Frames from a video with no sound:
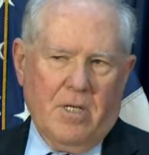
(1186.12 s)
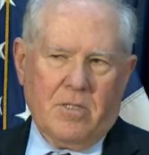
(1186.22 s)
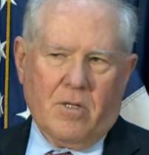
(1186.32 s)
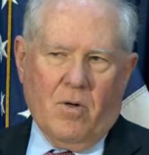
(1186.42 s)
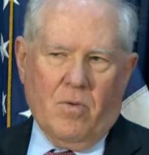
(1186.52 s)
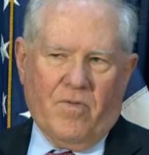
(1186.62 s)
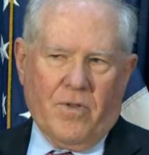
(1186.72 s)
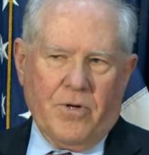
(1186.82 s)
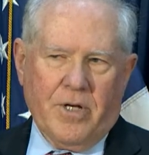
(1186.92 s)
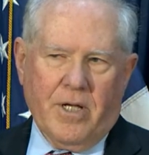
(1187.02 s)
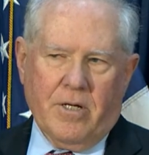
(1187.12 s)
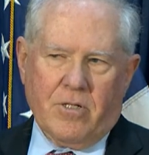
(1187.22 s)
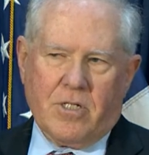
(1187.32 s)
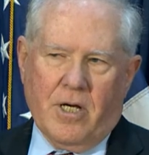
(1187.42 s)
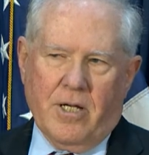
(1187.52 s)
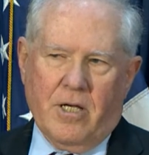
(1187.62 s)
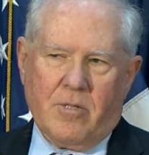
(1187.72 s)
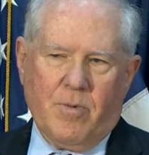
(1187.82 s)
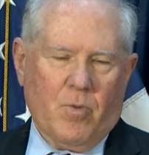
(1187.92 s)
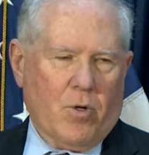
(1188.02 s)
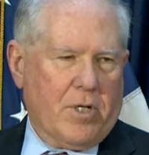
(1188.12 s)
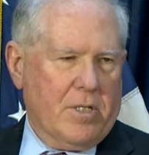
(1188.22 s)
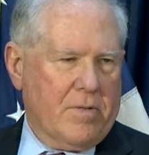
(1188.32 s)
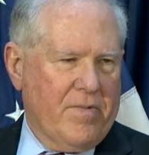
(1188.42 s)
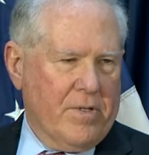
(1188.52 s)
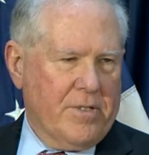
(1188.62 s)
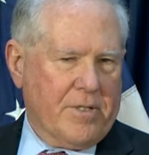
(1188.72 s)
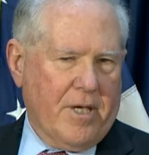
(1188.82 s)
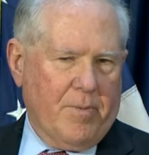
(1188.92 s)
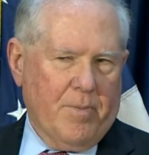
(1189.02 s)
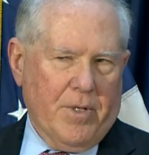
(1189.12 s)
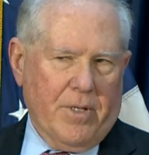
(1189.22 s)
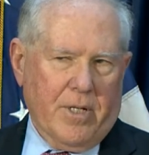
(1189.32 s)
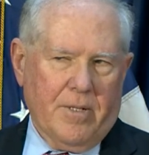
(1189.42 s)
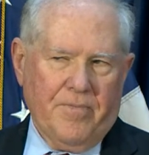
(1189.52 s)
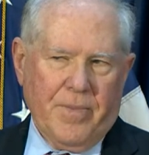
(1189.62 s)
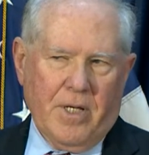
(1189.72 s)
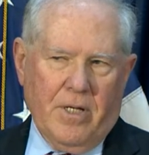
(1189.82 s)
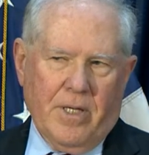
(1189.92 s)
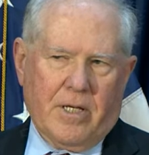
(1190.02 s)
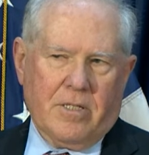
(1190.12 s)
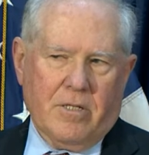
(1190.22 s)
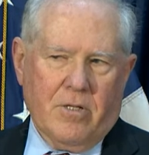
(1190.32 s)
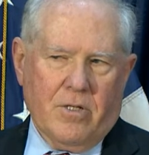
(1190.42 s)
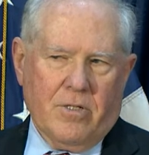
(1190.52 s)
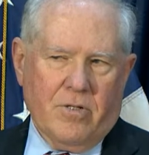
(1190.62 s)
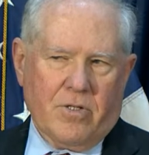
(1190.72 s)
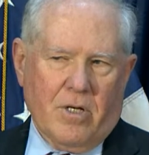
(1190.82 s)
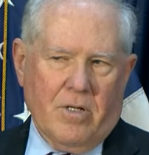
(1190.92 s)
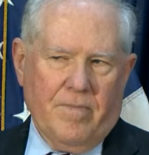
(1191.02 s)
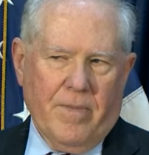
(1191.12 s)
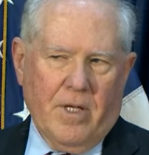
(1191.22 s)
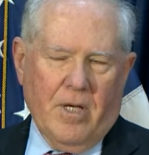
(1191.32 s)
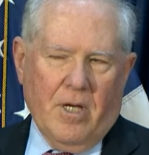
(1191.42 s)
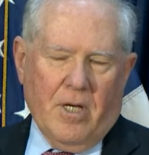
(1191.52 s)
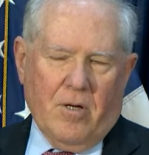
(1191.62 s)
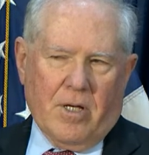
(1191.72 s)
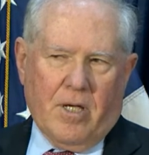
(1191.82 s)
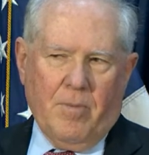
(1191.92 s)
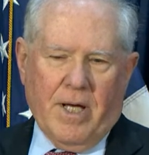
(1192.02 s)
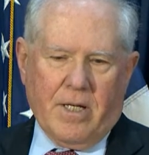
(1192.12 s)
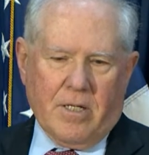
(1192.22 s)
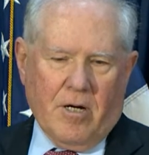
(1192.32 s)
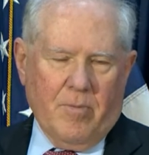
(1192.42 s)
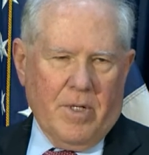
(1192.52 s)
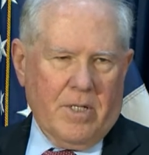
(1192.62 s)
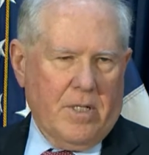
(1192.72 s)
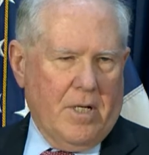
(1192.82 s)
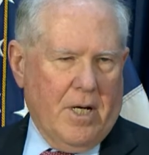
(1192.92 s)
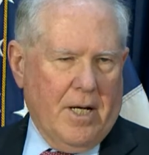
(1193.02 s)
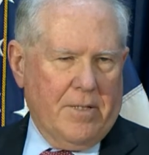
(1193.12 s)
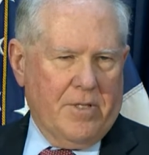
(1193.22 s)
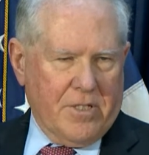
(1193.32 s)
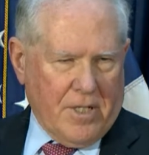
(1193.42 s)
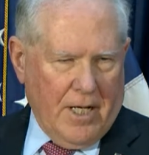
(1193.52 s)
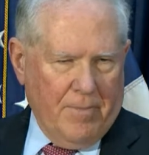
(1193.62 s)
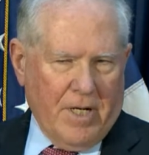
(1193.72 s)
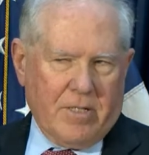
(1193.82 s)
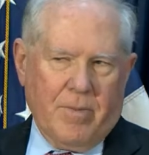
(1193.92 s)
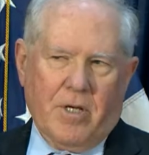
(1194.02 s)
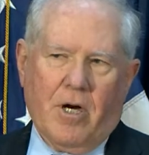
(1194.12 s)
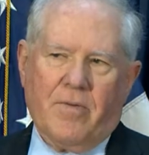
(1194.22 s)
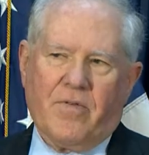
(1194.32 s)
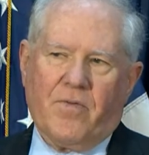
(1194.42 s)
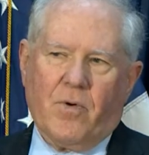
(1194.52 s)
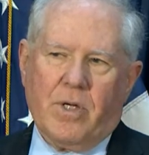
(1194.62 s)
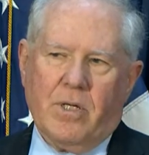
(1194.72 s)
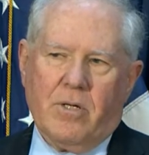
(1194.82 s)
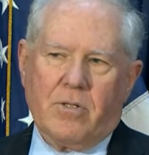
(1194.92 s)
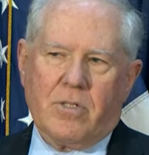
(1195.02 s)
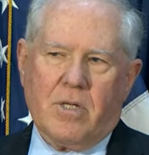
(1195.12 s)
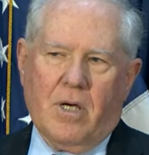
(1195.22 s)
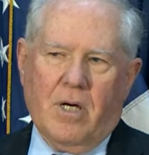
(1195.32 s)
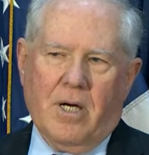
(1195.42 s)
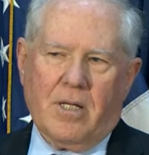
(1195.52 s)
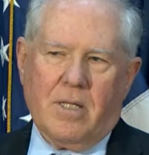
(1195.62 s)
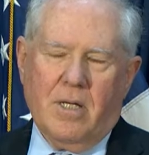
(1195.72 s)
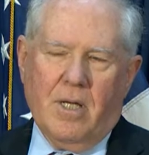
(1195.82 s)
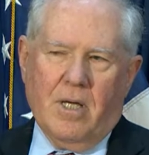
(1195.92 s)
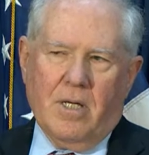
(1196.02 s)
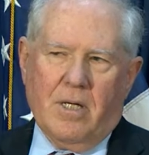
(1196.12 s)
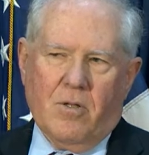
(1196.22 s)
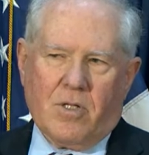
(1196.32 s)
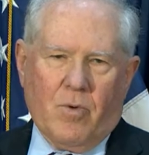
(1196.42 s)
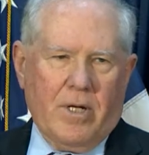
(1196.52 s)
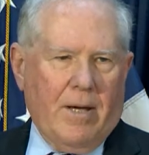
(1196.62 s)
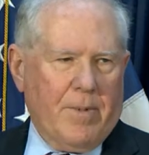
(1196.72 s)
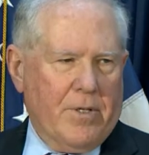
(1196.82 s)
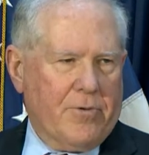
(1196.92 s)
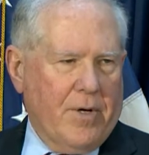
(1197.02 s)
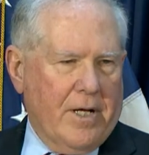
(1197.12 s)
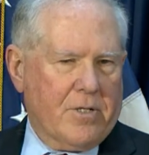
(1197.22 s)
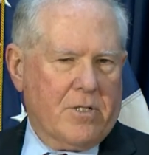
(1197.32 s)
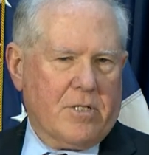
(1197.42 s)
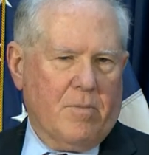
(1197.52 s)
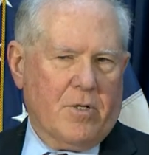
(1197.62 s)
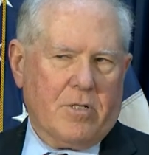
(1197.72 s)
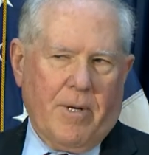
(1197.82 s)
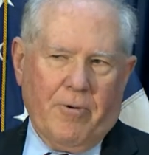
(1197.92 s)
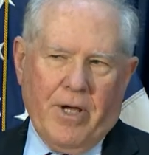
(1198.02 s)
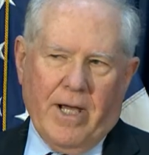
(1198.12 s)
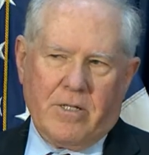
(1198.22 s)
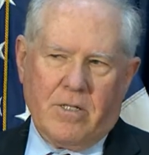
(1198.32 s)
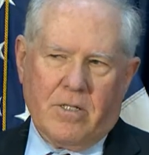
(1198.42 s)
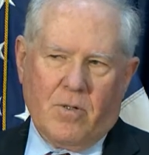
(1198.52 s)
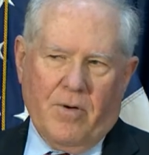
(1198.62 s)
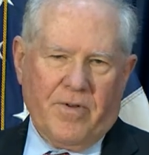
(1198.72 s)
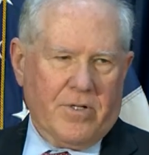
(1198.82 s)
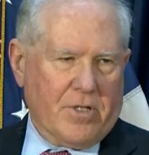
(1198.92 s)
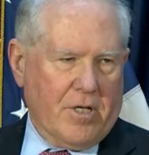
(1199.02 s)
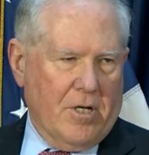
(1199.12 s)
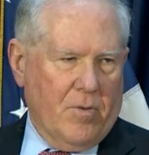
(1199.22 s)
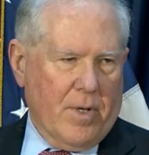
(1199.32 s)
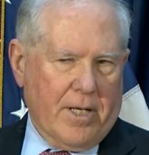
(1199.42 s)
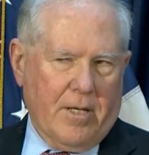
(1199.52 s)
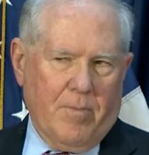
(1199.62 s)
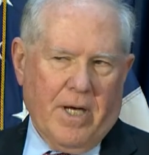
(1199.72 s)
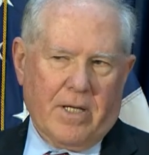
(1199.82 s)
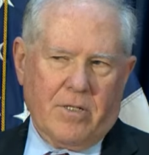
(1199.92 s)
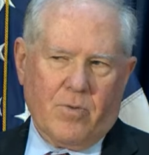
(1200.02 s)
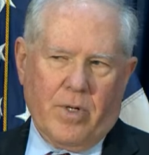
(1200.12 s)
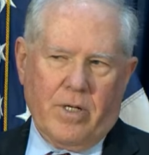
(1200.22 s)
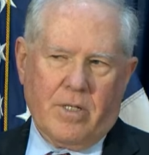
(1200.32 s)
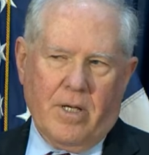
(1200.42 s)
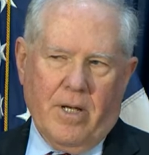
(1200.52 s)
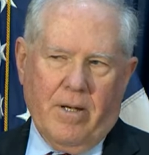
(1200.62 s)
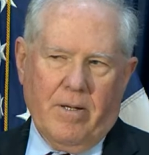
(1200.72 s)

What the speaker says: So for 30 years, China has been working to build this capability, and they continue to do so. When I came back into government this time, after being gone for 4 years, I looked at what had happened to threats. It's similar to my reaction 12 years ago when I came back in 2010.